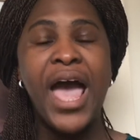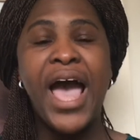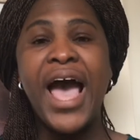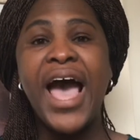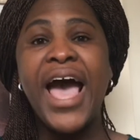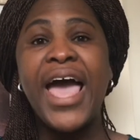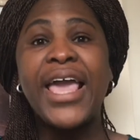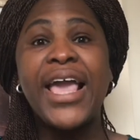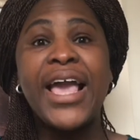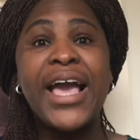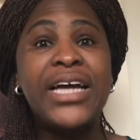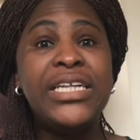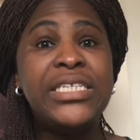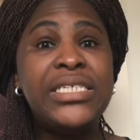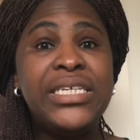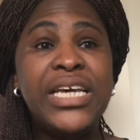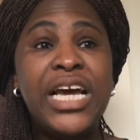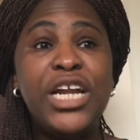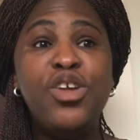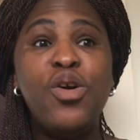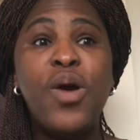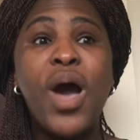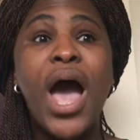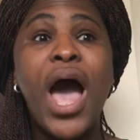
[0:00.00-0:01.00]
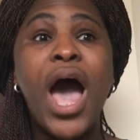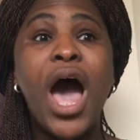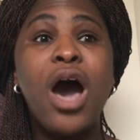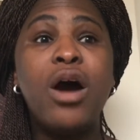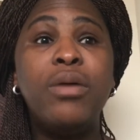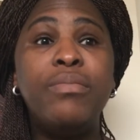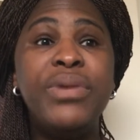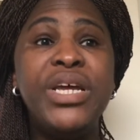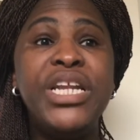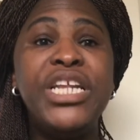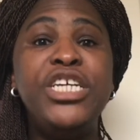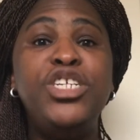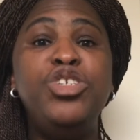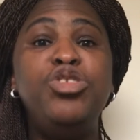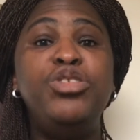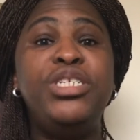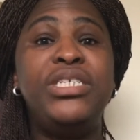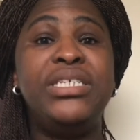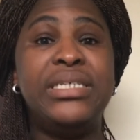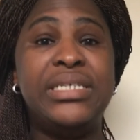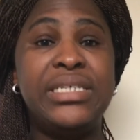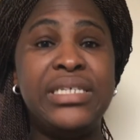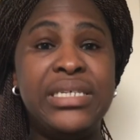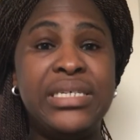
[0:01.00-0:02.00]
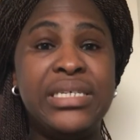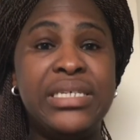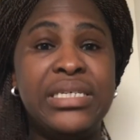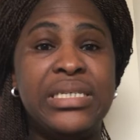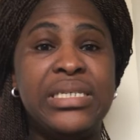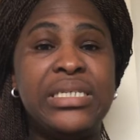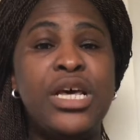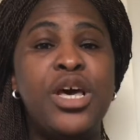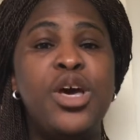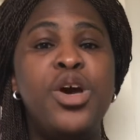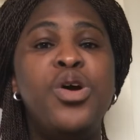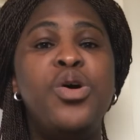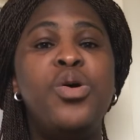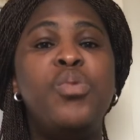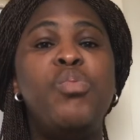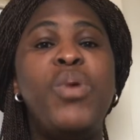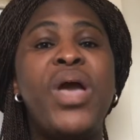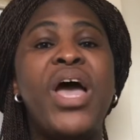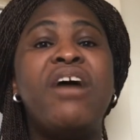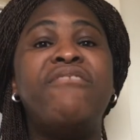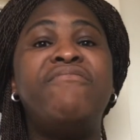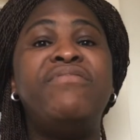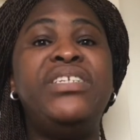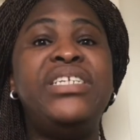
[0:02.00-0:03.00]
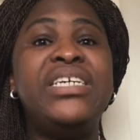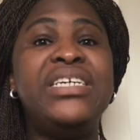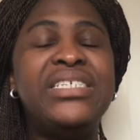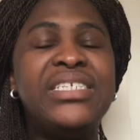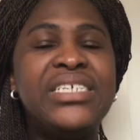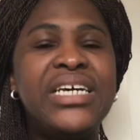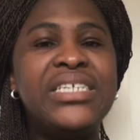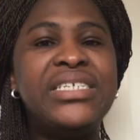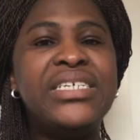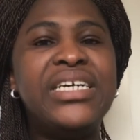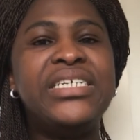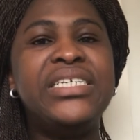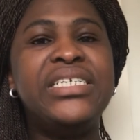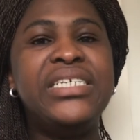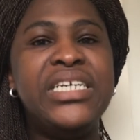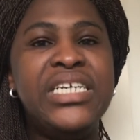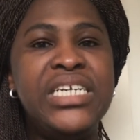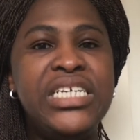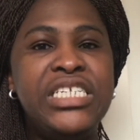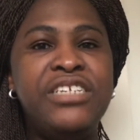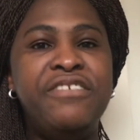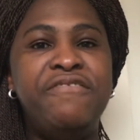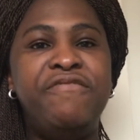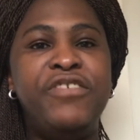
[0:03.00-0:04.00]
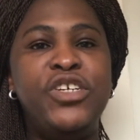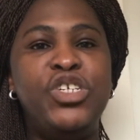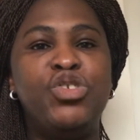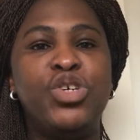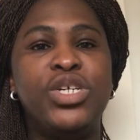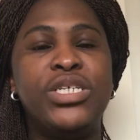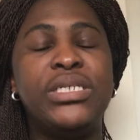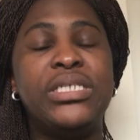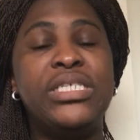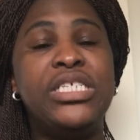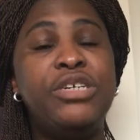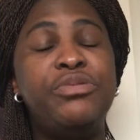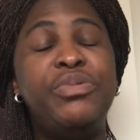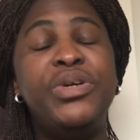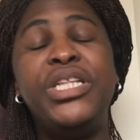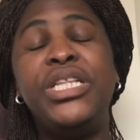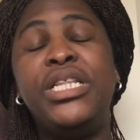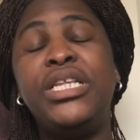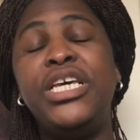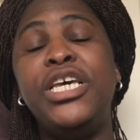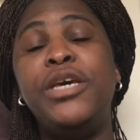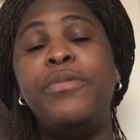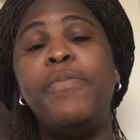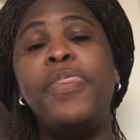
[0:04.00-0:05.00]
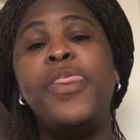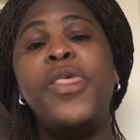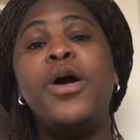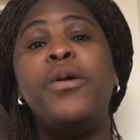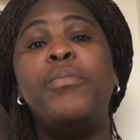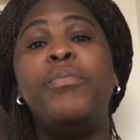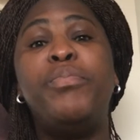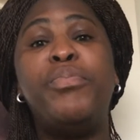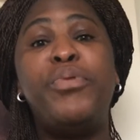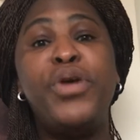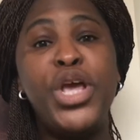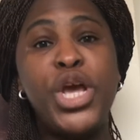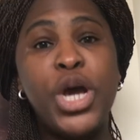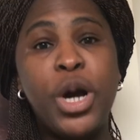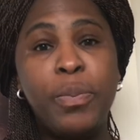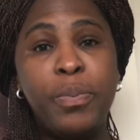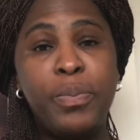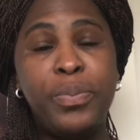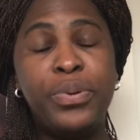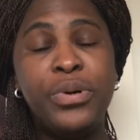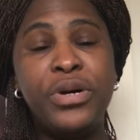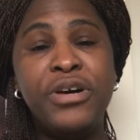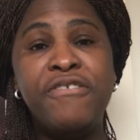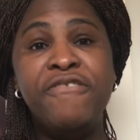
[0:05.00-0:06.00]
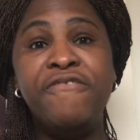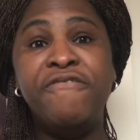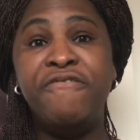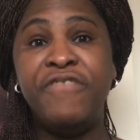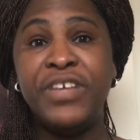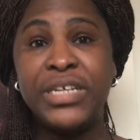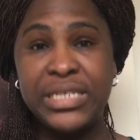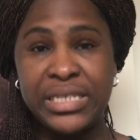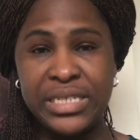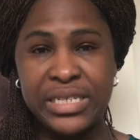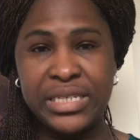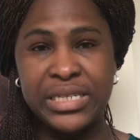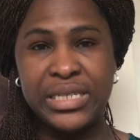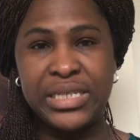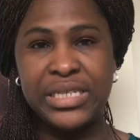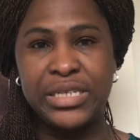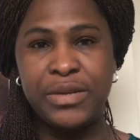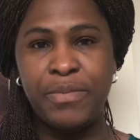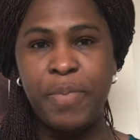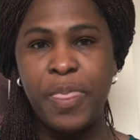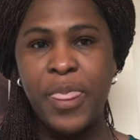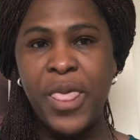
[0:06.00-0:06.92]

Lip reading: I can't tell you how many new diseases we have detected in individuals during the pre-op visit.